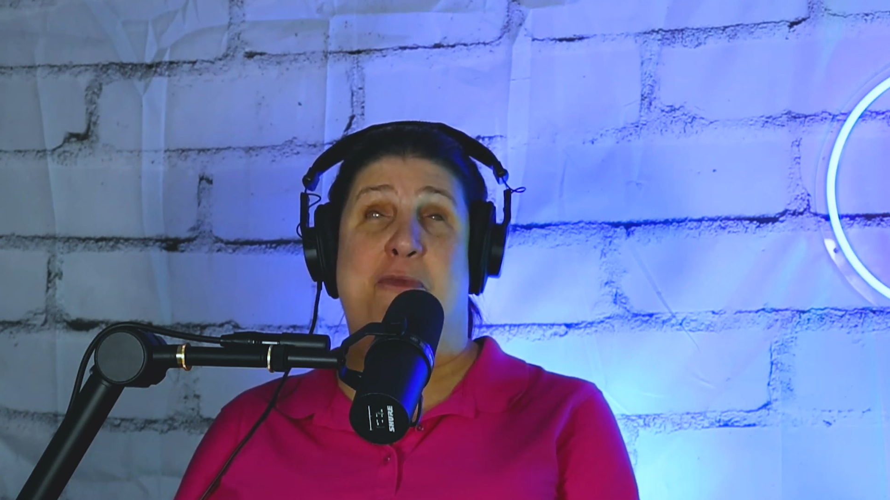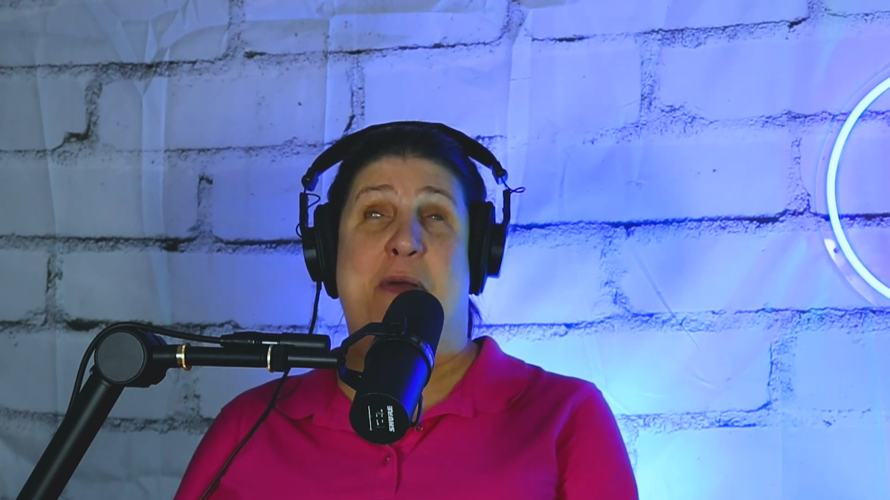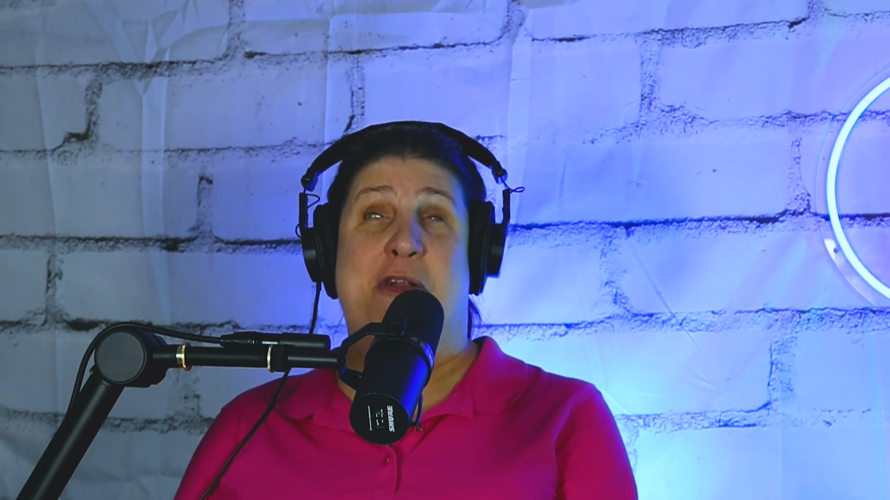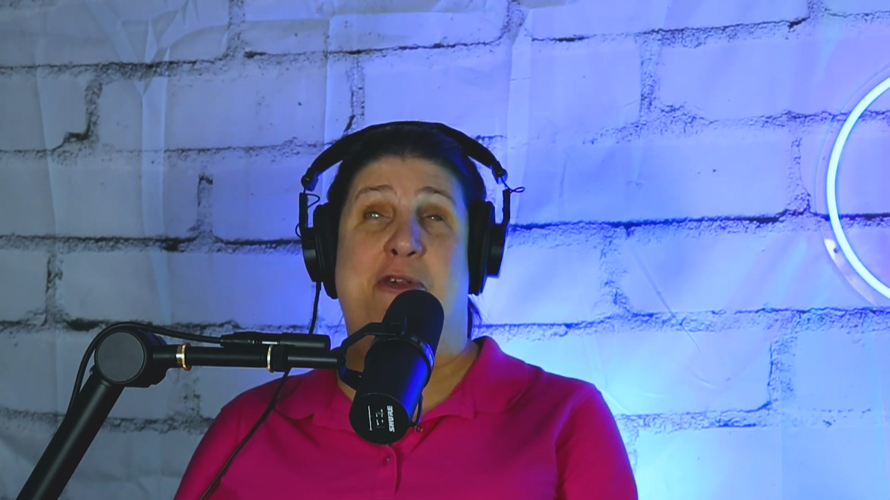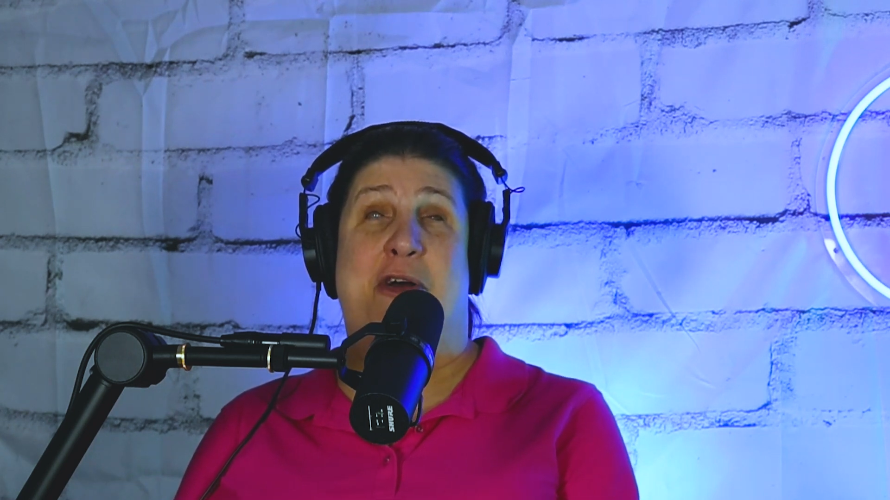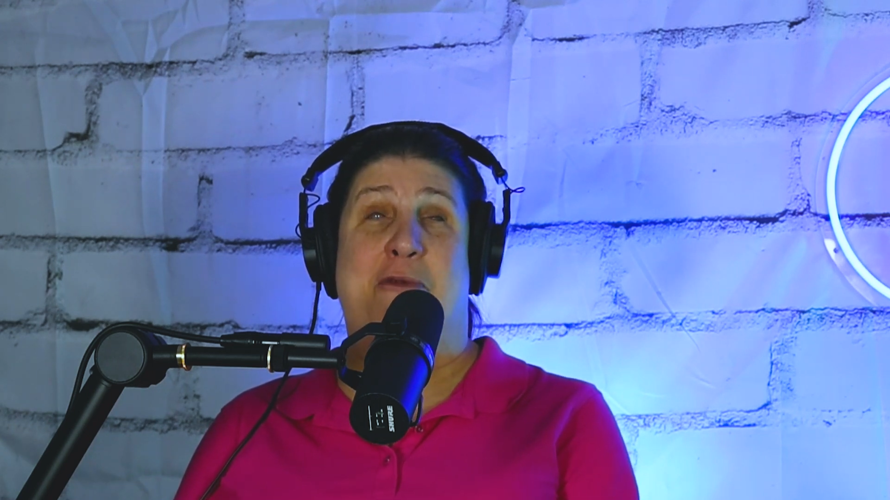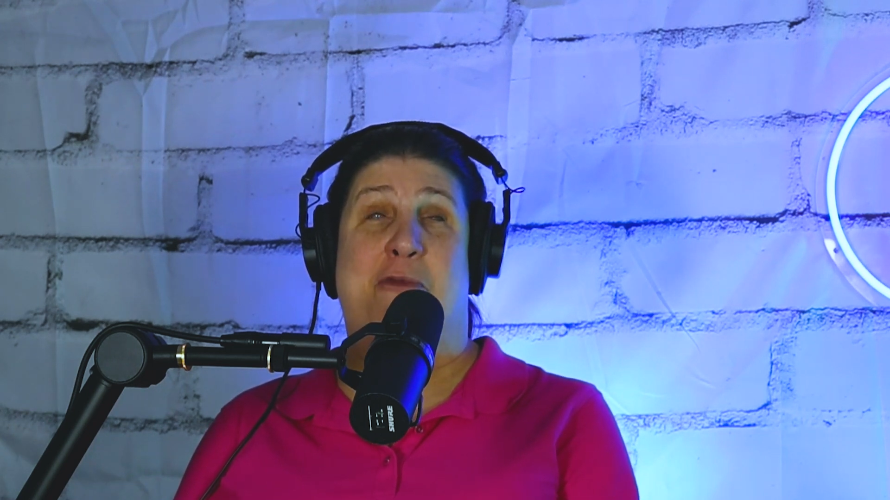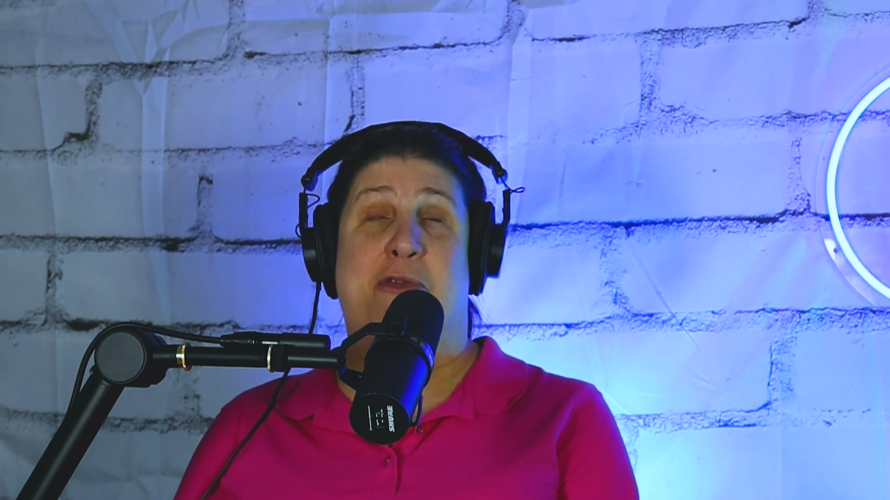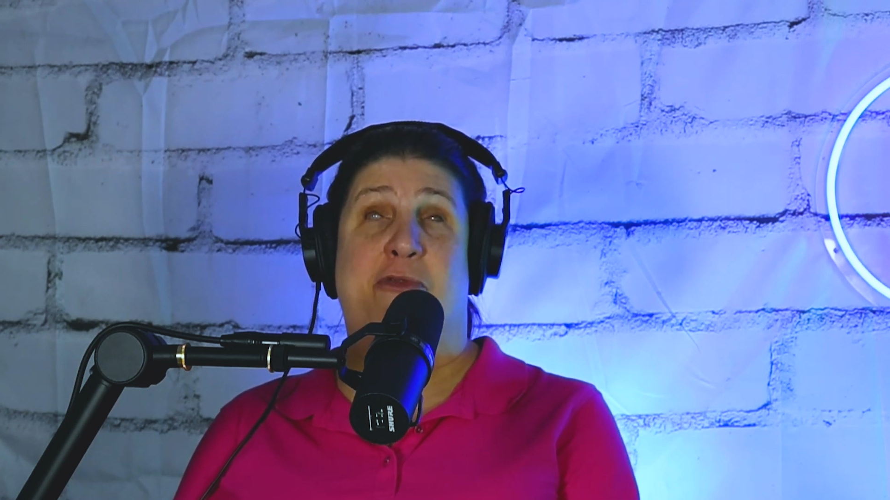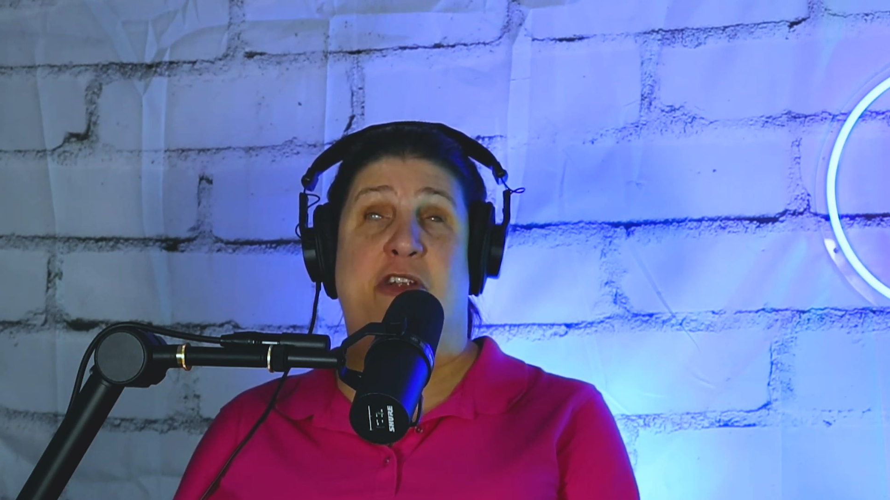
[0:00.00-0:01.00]
depend
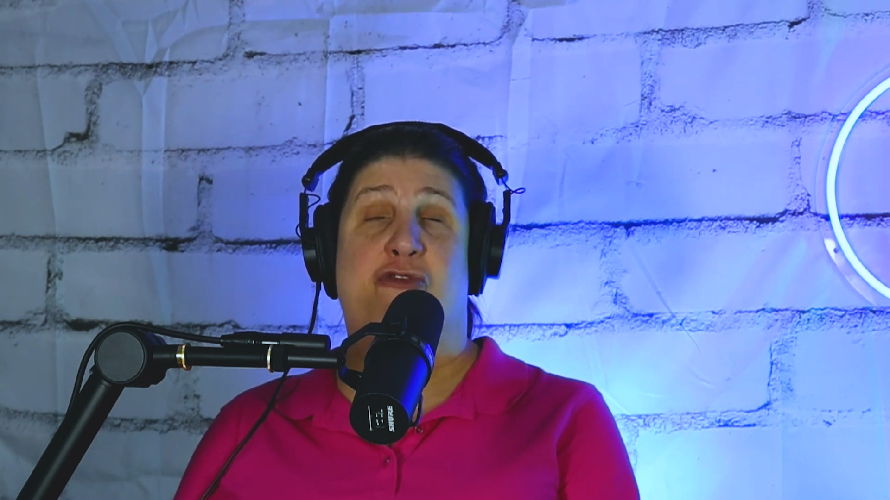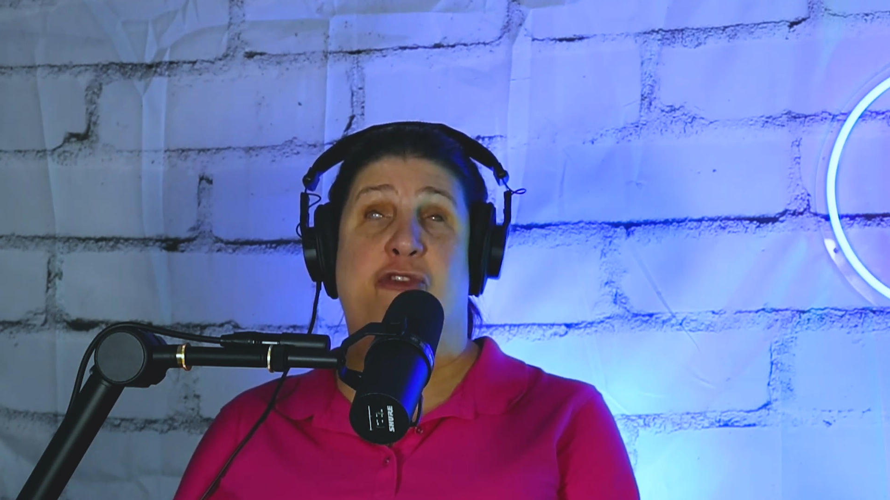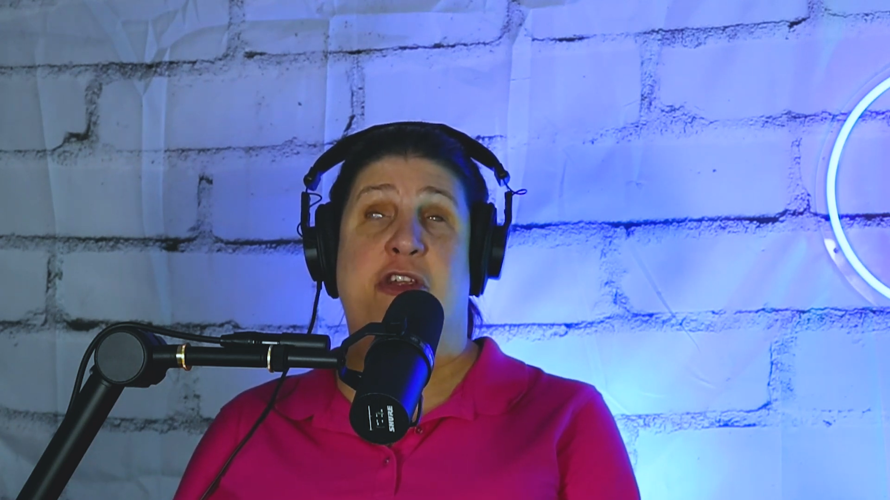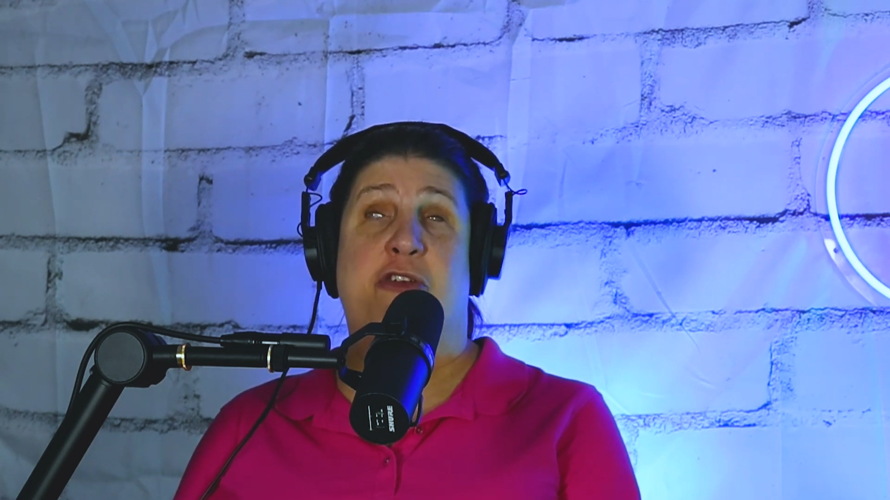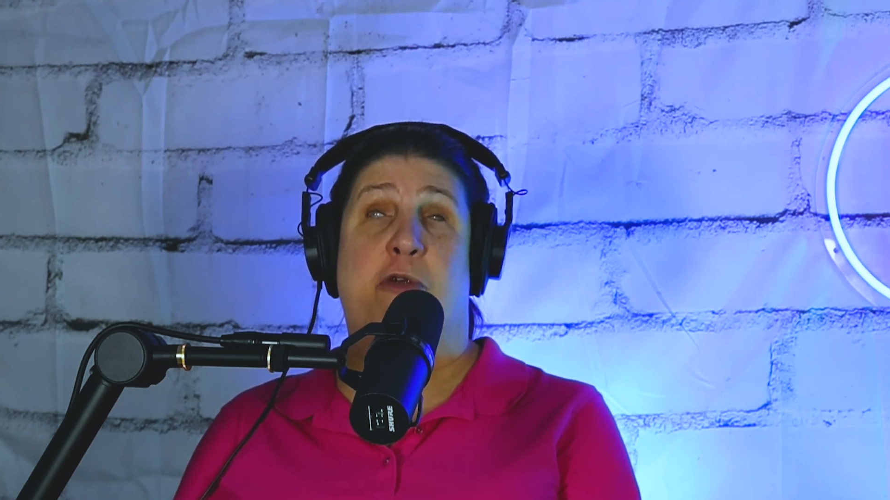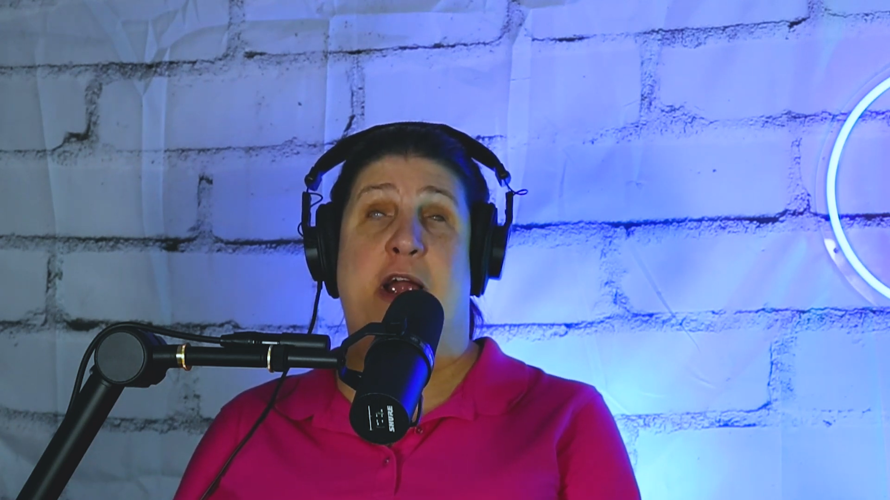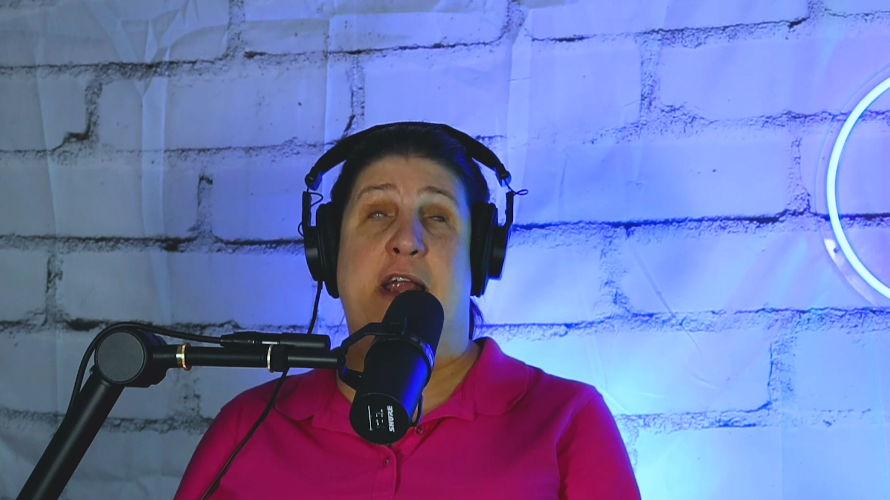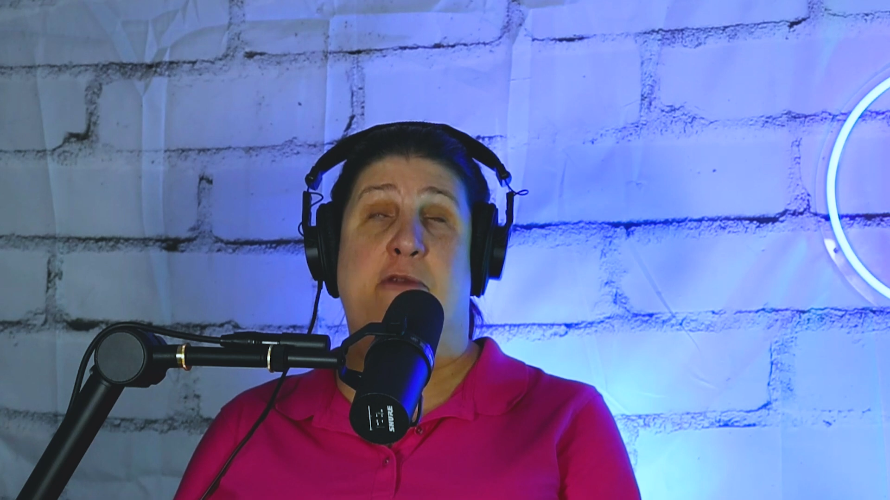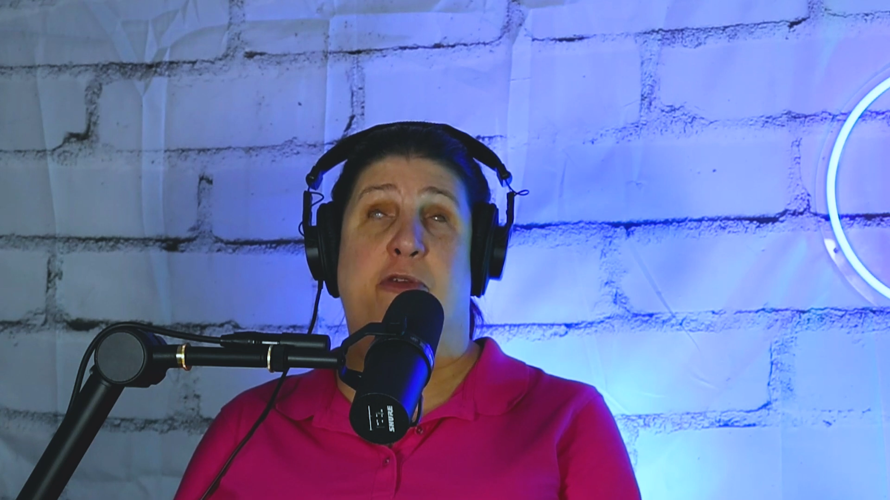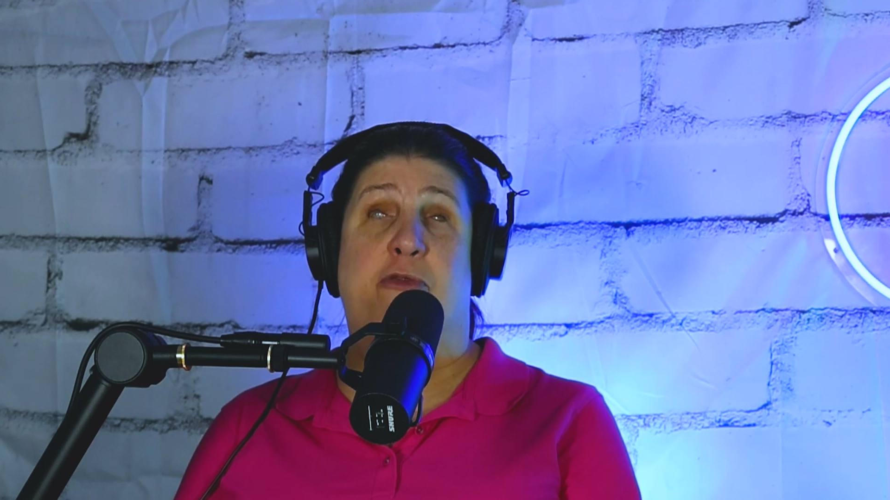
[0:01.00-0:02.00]
on whether they treat you right,